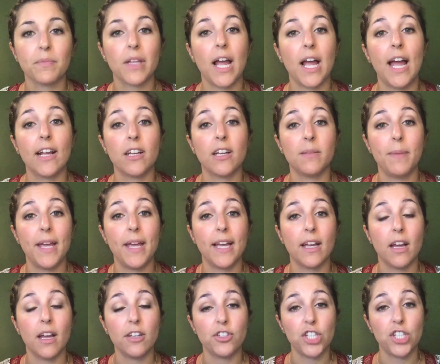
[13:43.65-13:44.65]
I could
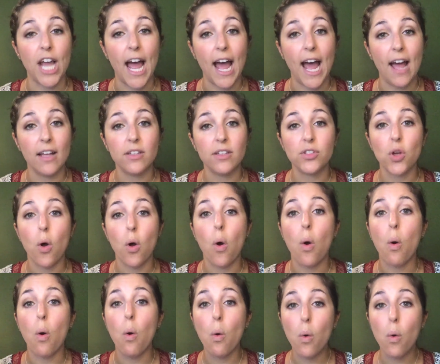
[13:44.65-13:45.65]
pick jazz
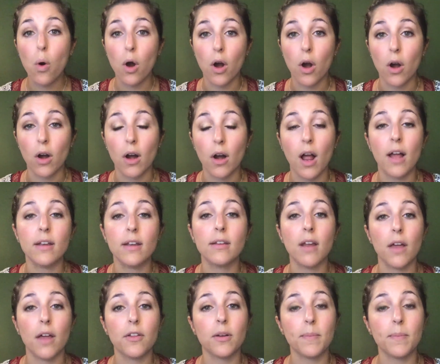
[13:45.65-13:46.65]
or
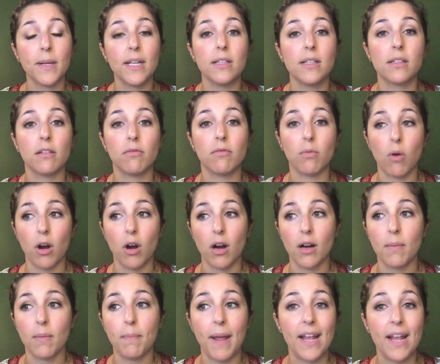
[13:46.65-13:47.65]
another piece of
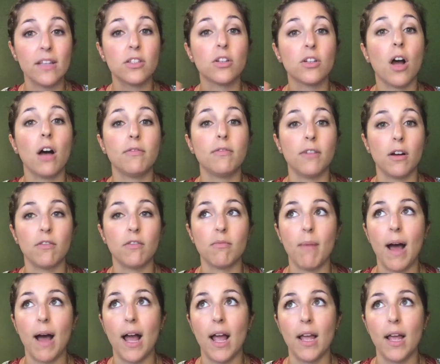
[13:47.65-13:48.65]
work based off of
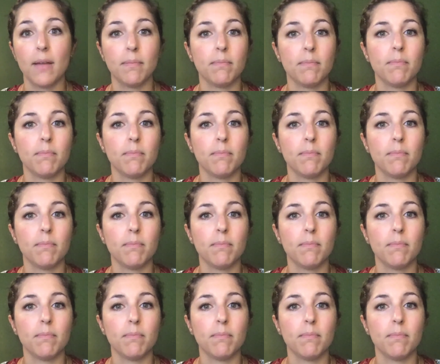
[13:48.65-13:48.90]
my